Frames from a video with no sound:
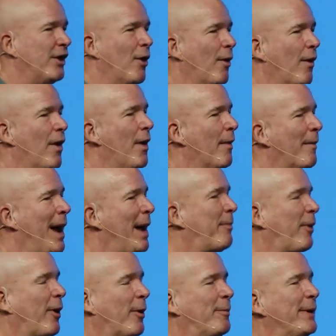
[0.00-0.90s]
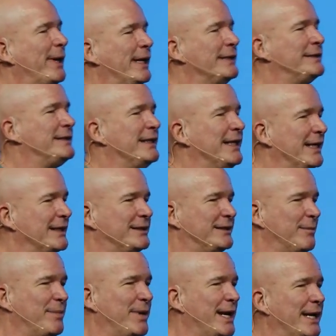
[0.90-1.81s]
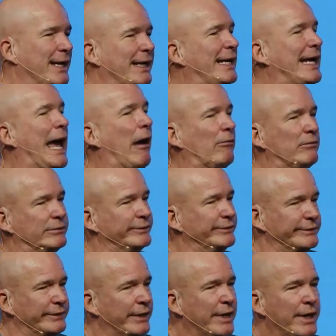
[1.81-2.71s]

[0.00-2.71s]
know? My purpose is to be an accountant.